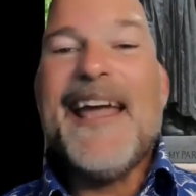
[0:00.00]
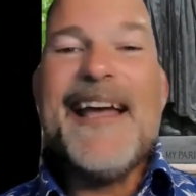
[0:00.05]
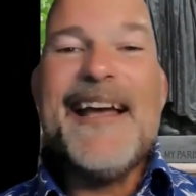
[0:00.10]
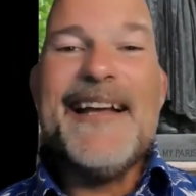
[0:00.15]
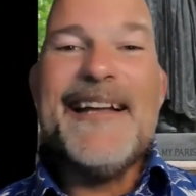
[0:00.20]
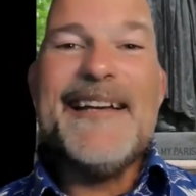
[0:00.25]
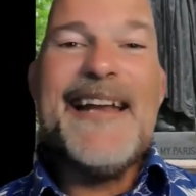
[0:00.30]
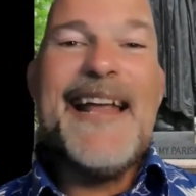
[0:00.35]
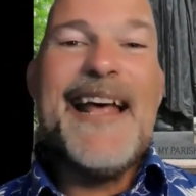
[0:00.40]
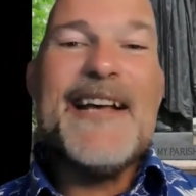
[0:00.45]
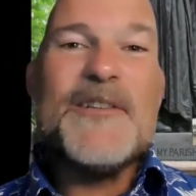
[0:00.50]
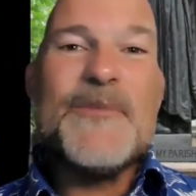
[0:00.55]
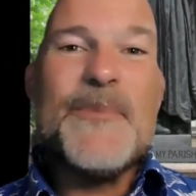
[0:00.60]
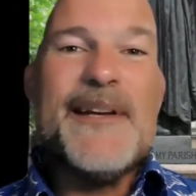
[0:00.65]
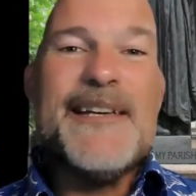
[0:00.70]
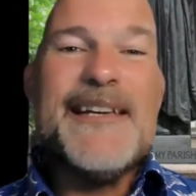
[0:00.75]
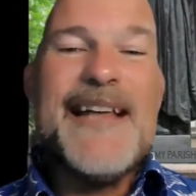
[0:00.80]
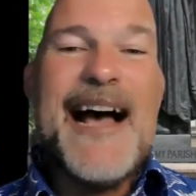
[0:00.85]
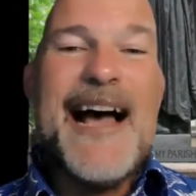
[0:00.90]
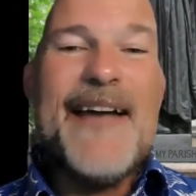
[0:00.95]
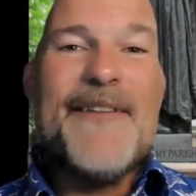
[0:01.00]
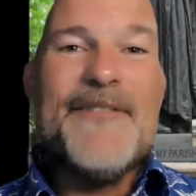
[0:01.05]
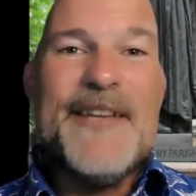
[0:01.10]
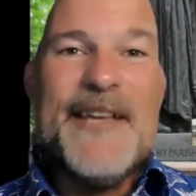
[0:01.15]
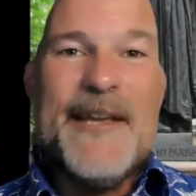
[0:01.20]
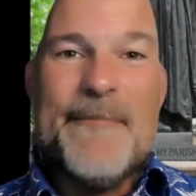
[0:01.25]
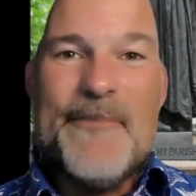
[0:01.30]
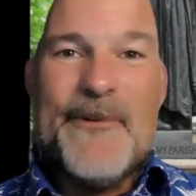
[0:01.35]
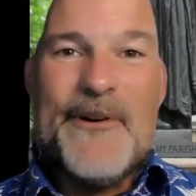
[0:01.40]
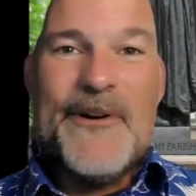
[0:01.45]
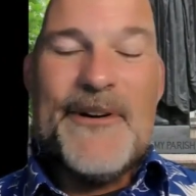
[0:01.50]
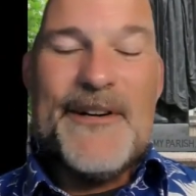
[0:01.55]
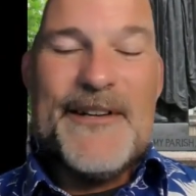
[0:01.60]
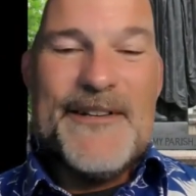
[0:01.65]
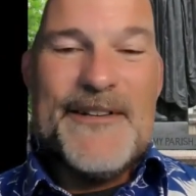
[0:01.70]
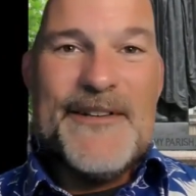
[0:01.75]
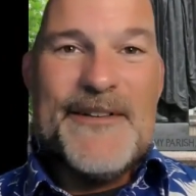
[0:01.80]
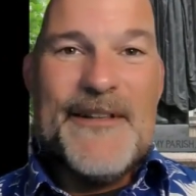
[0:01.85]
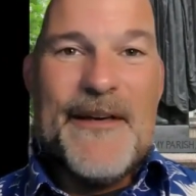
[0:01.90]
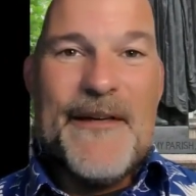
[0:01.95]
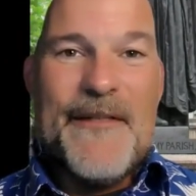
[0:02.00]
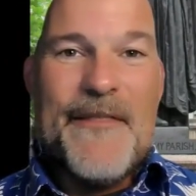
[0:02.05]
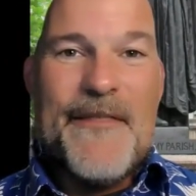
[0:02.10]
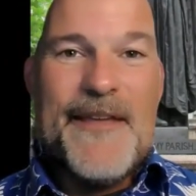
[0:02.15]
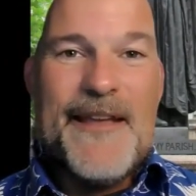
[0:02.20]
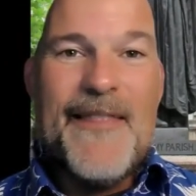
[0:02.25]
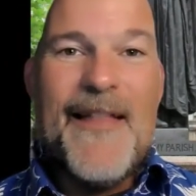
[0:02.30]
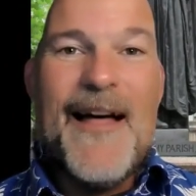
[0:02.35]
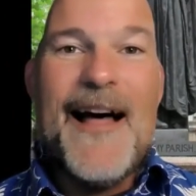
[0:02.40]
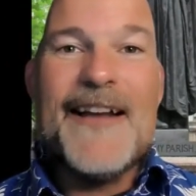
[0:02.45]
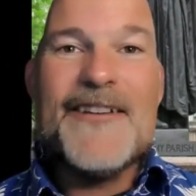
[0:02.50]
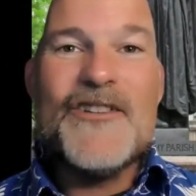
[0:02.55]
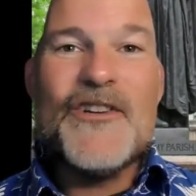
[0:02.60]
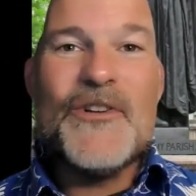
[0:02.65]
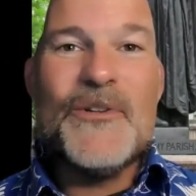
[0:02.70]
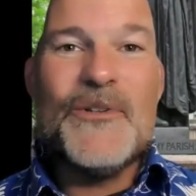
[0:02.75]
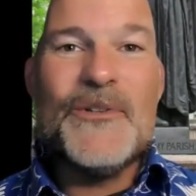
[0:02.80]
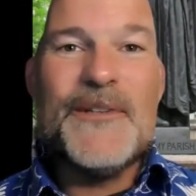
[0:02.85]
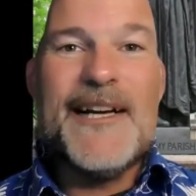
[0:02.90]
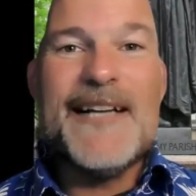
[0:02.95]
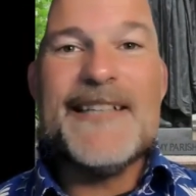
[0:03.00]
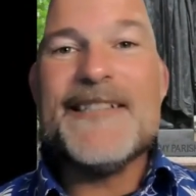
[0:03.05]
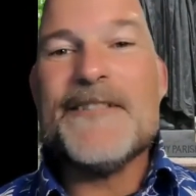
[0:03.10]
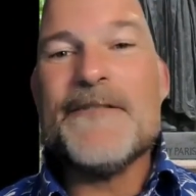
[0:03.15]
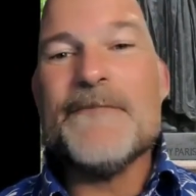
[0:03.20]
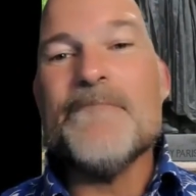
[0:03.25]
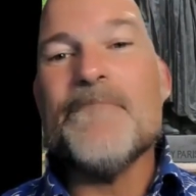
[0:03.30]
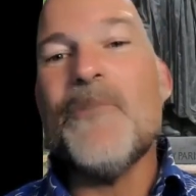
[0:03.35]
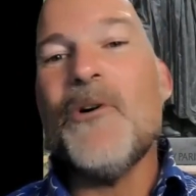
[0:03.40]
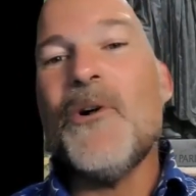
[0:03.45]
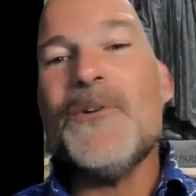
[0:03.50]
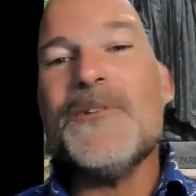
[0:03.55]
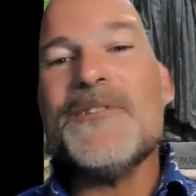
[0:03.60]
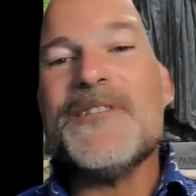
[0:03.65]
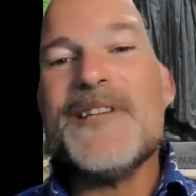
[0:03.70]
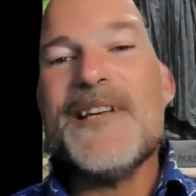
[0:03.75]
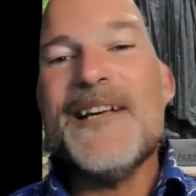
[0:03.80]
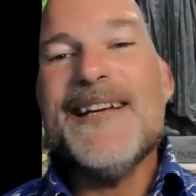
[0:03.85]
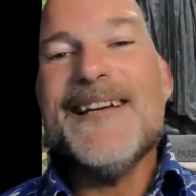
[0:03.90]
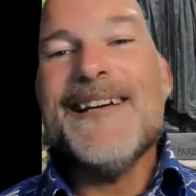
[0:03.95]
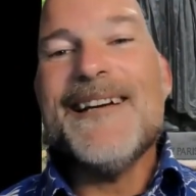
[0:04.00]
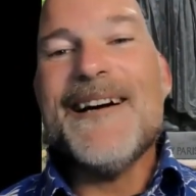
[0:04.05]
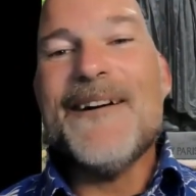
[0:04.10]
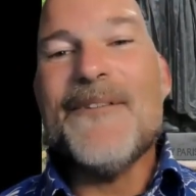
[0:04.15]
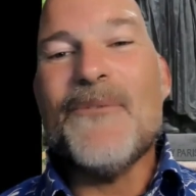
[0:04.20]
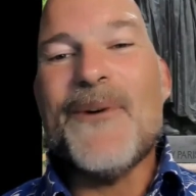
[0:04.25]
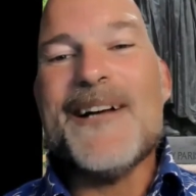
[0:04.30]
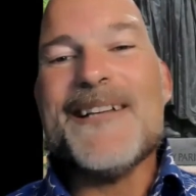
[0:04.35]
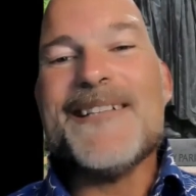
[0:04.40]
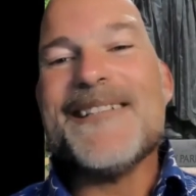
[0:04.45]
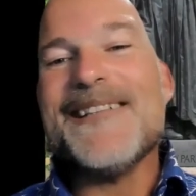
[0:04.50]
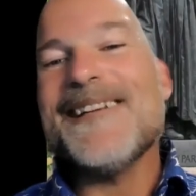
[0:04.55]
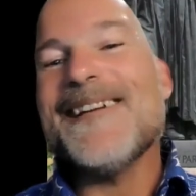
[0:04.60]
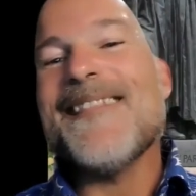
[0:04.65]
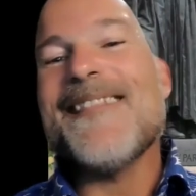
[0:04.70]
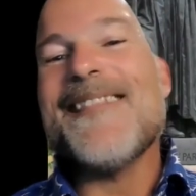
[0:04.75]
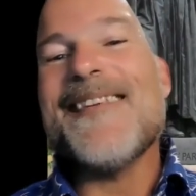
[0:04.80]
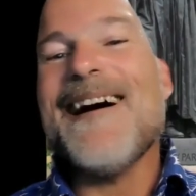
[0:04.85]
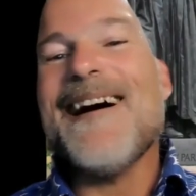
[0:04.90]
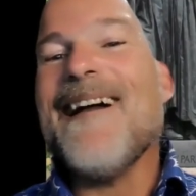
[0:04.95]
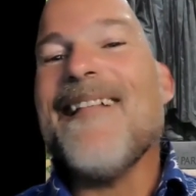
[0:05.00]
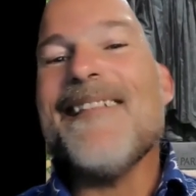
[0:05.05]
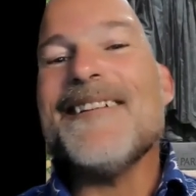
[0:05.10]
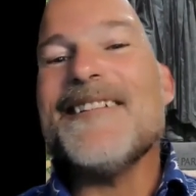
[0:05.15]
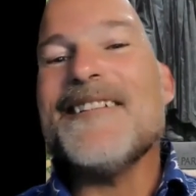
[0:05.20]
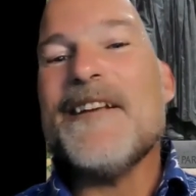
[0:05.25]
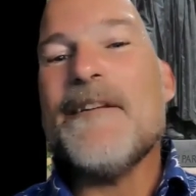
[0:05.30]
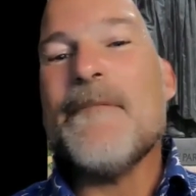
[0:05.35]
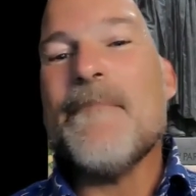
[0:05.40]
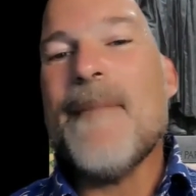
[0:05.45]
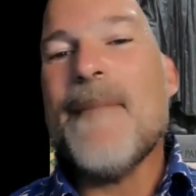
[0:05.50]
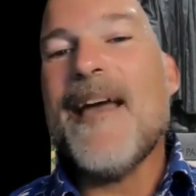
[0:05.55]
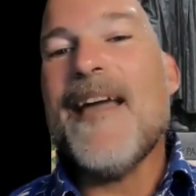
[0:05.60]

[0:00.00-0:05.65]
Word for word: And as we dive deeper into the theological nuts and bolts of Wesleyan theology.